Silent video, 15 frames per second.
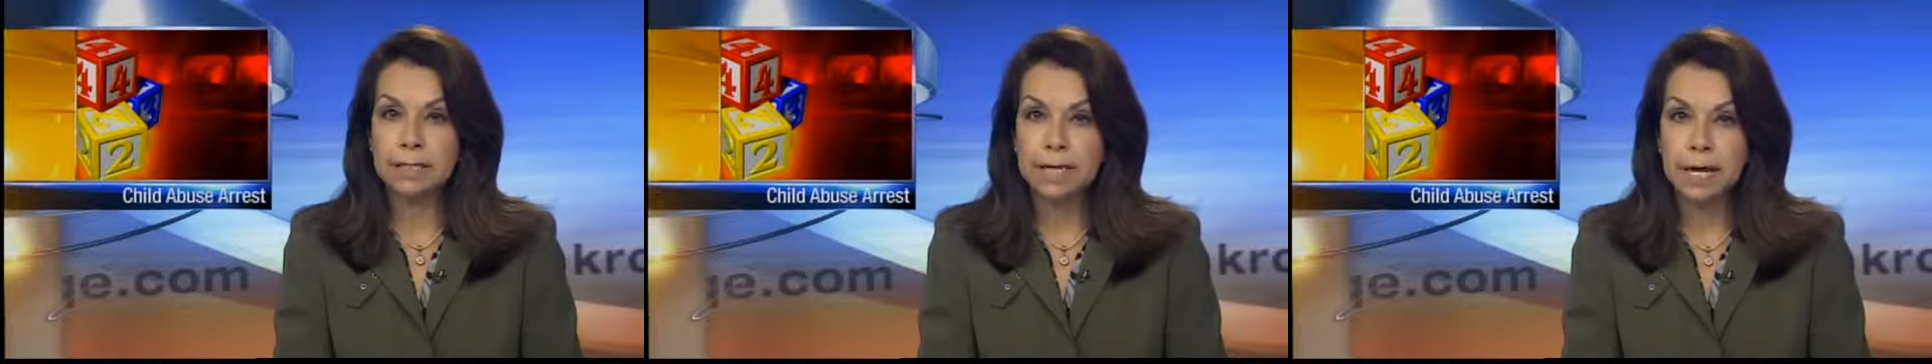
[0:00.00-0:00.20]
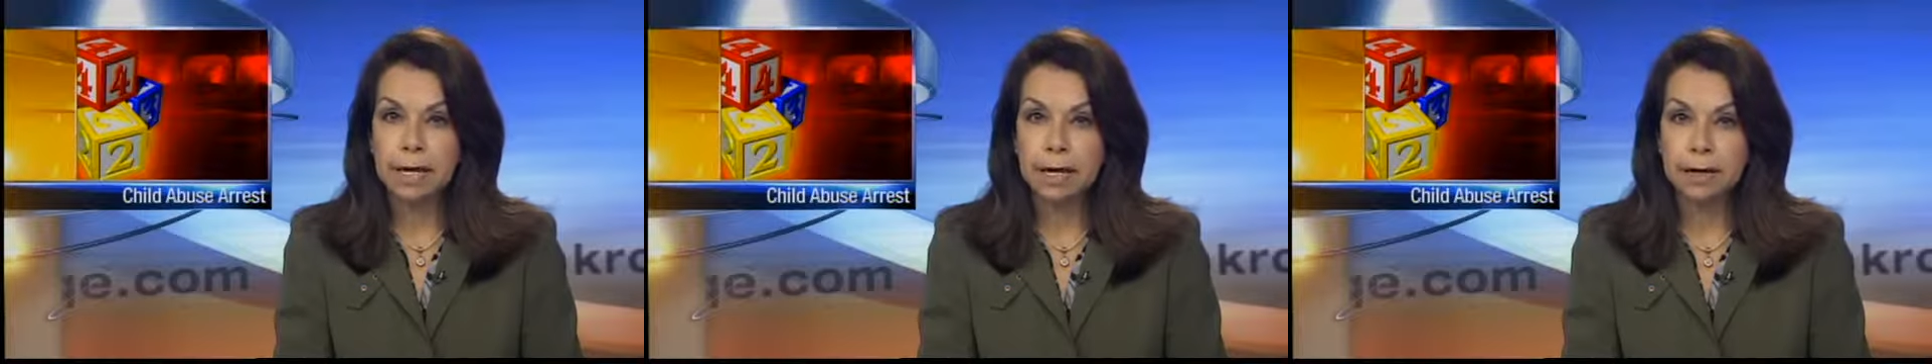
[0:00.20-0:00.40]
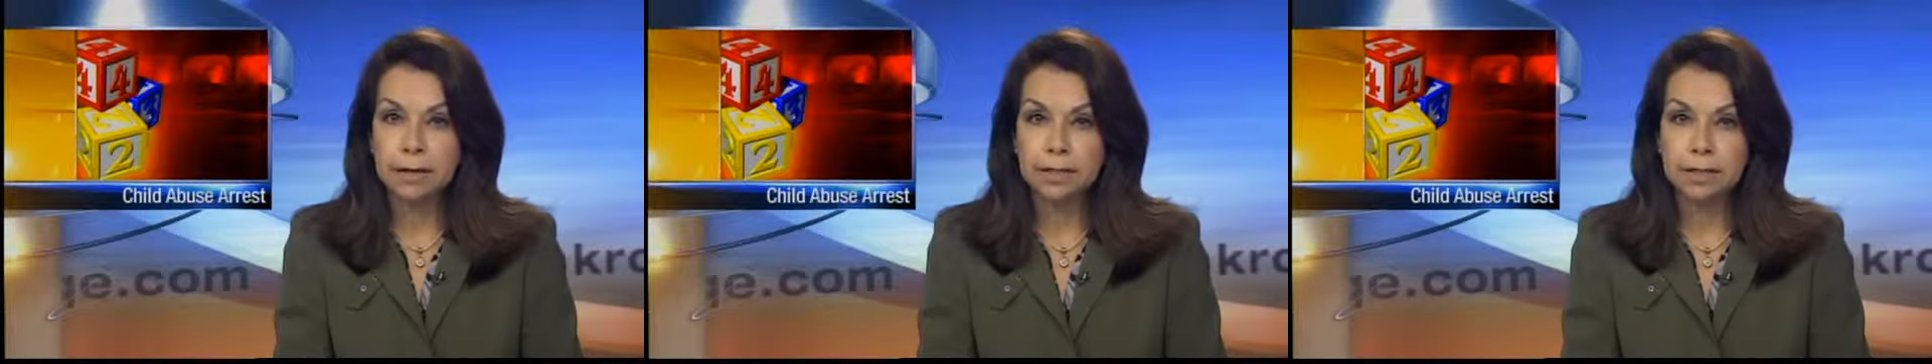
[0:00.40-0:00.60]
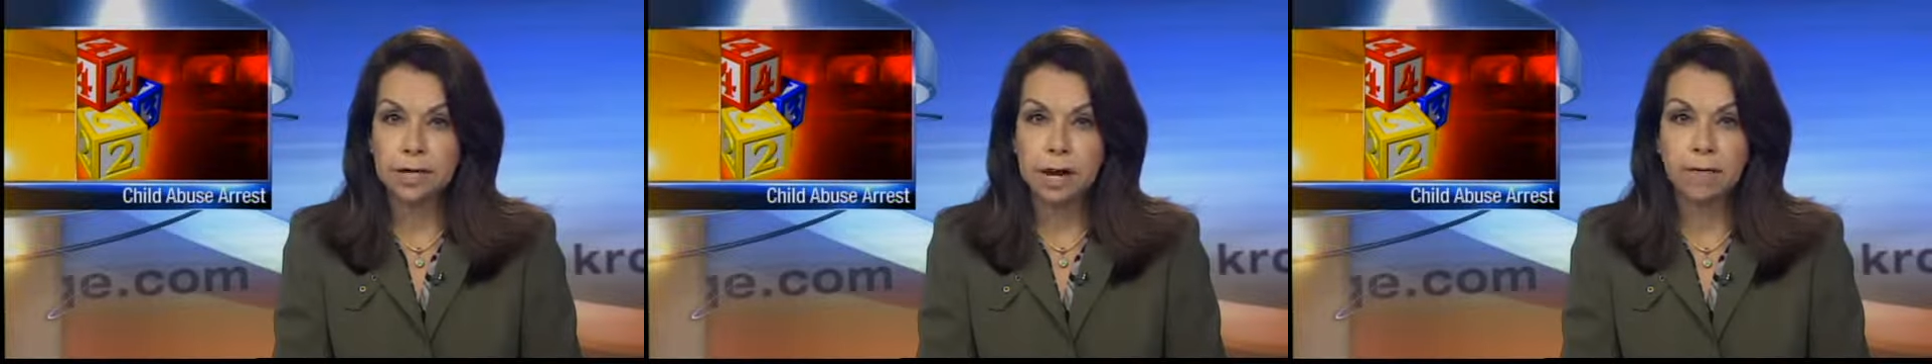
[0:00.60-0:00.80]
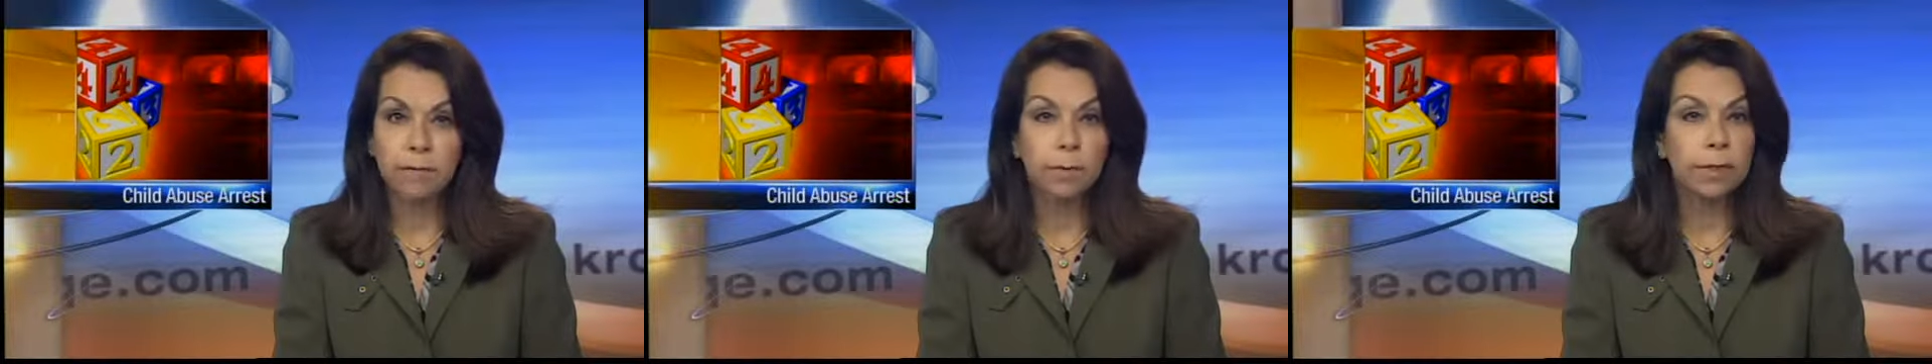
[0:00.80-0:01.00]
daycare
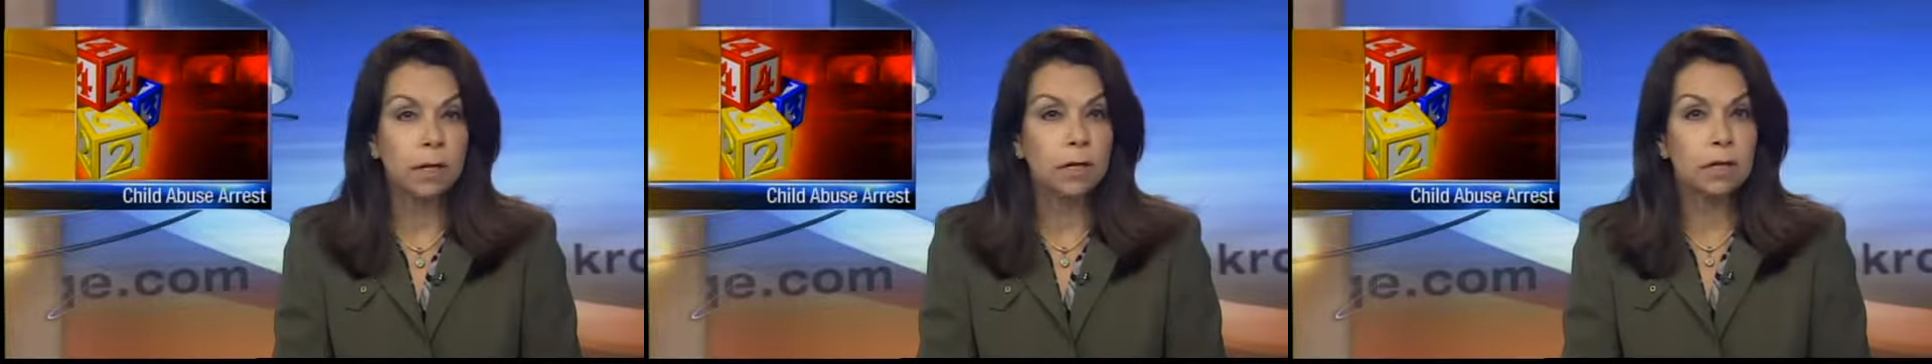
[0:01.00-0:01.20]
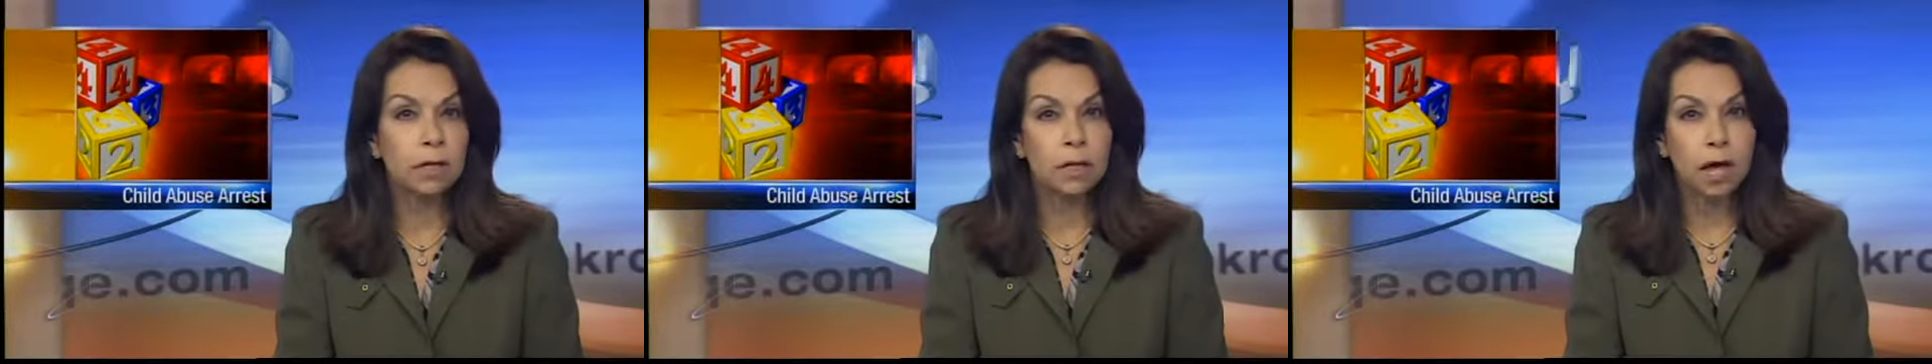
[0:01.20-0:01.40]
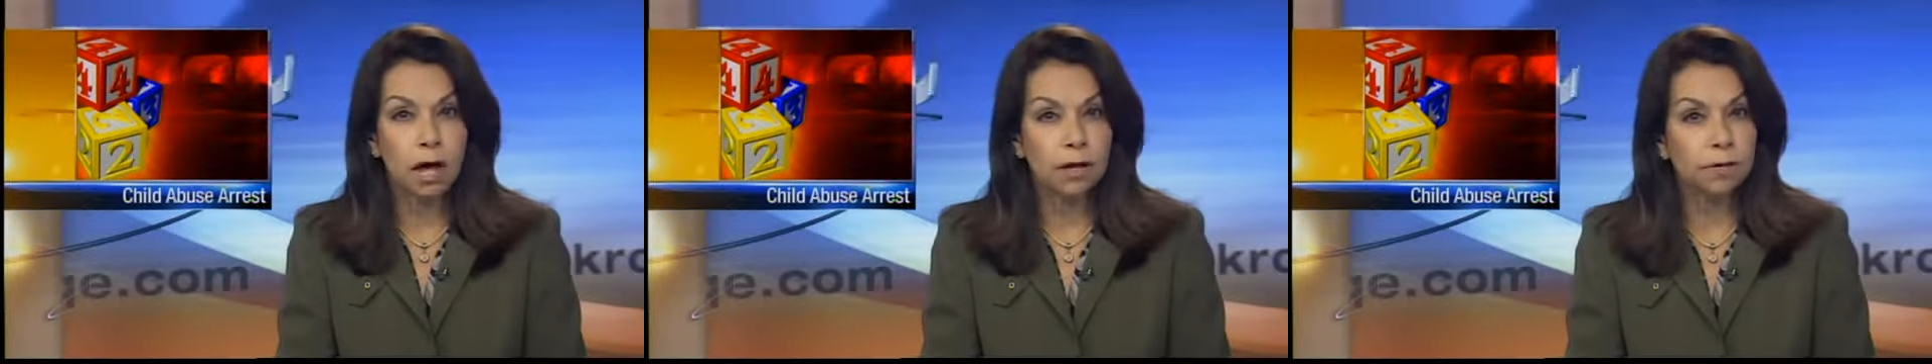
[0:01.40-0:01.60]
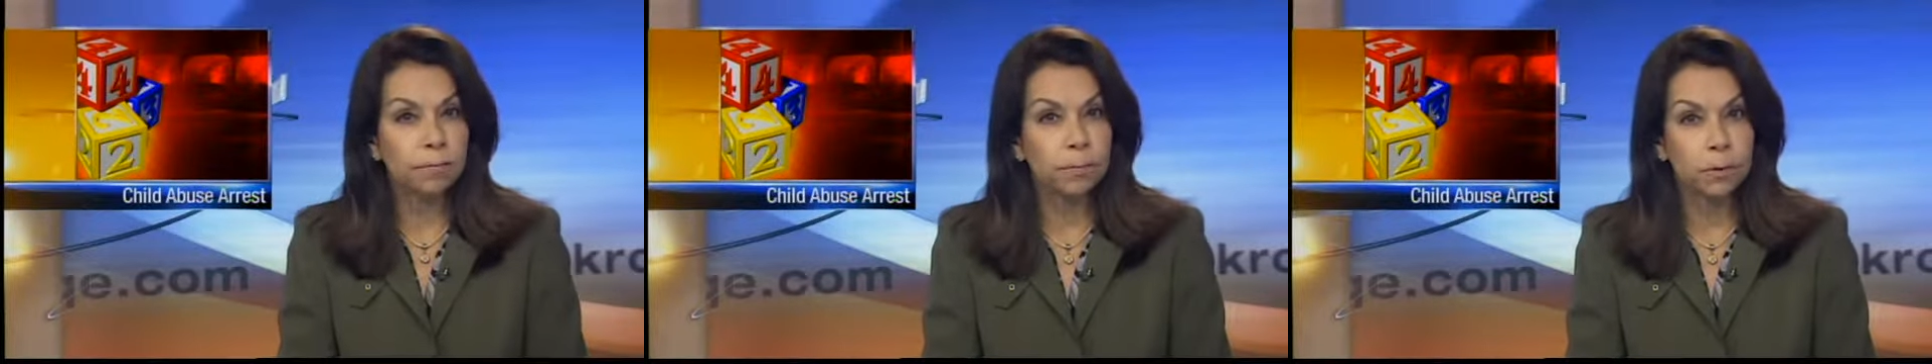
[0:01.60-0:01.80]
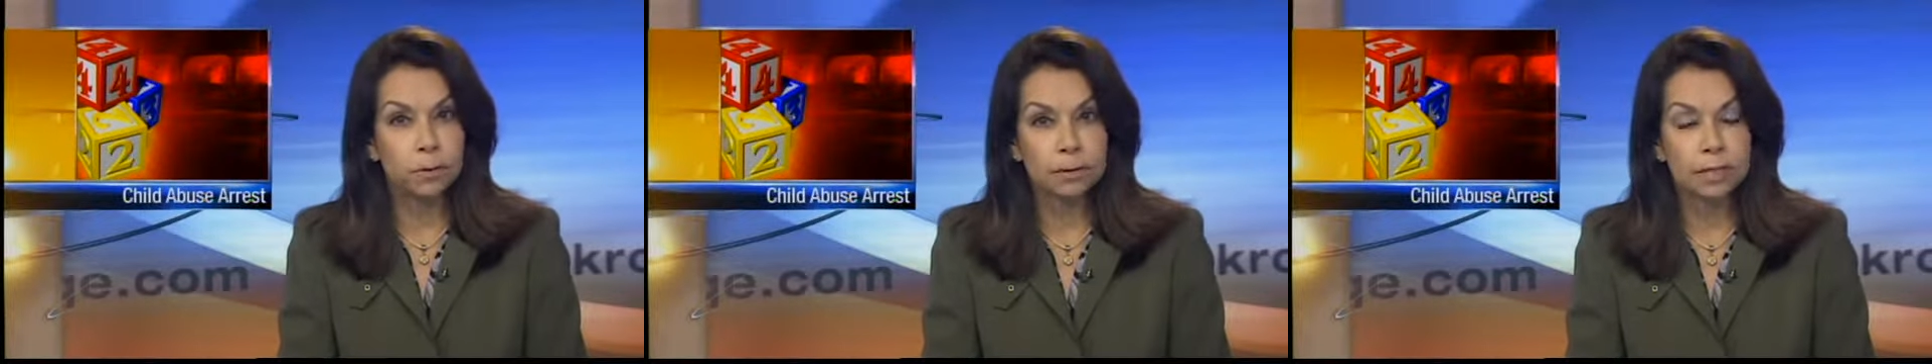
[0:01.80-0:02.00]
staff with a lot
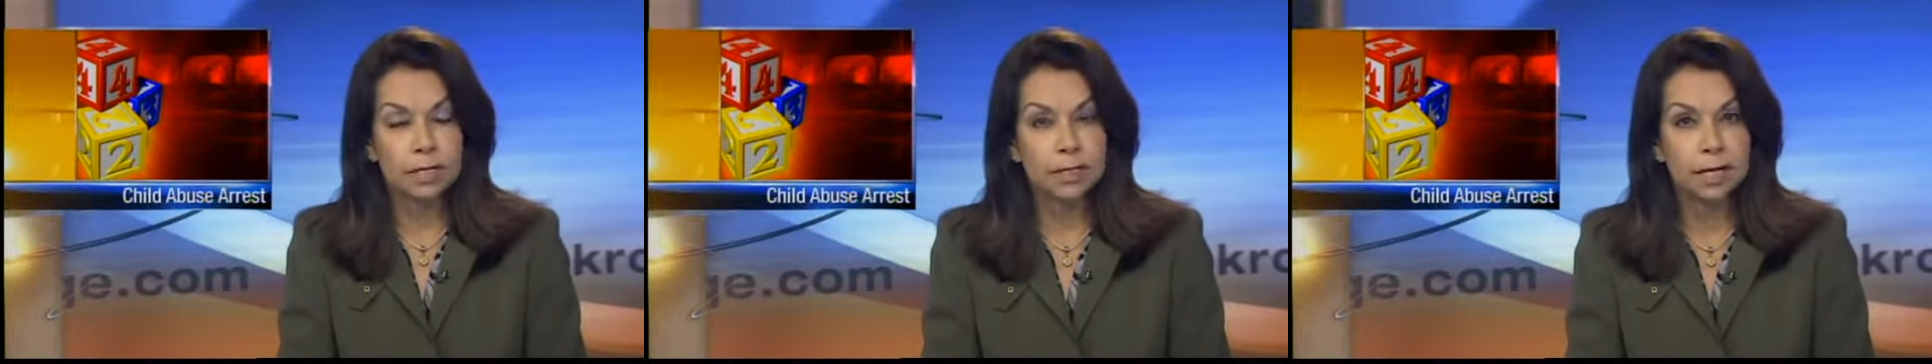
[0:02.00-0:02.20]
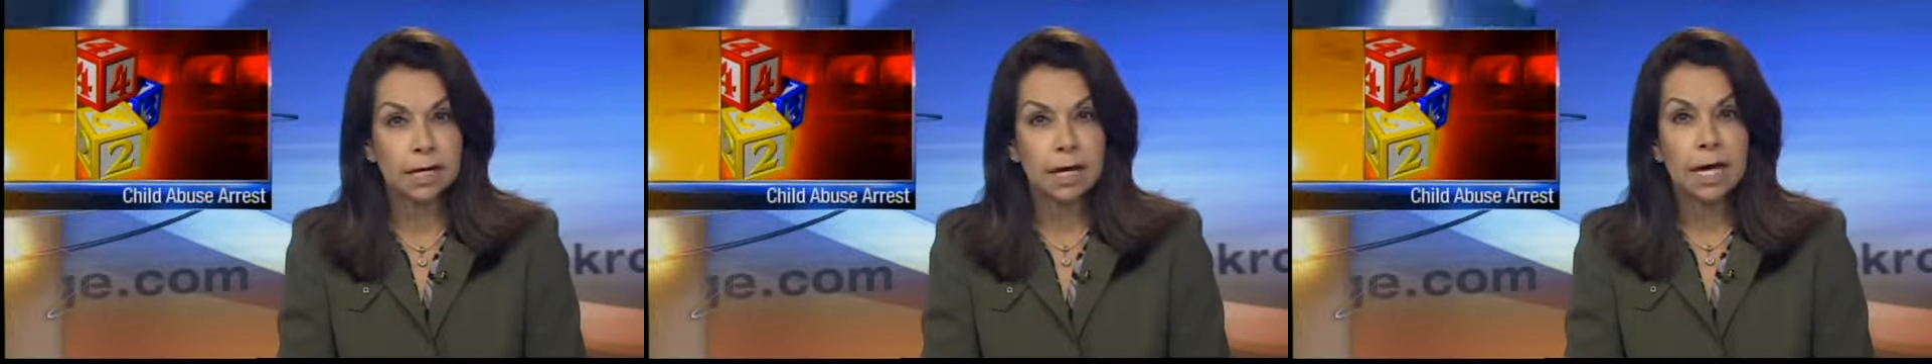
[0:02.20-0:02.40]
of bruises.